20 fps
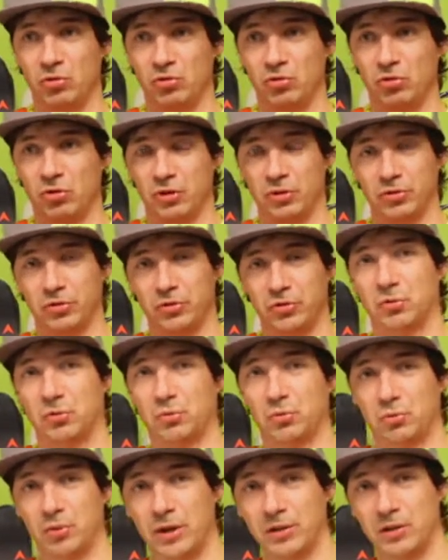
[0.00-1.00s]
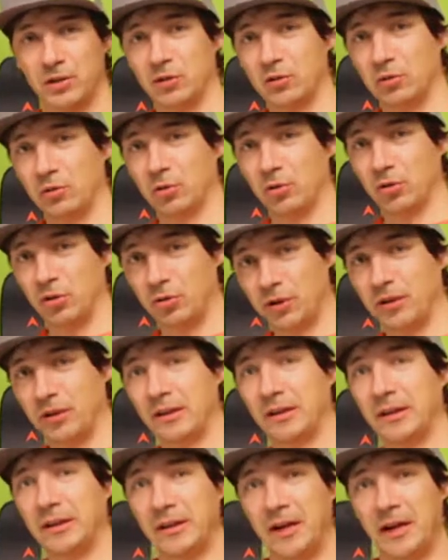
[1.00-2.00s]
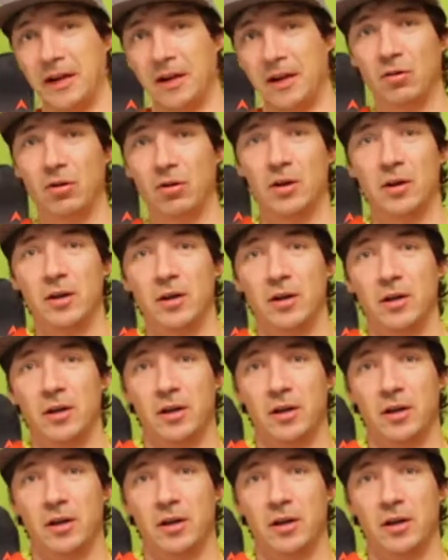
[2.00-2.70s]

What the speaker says: which is also running concurrently now.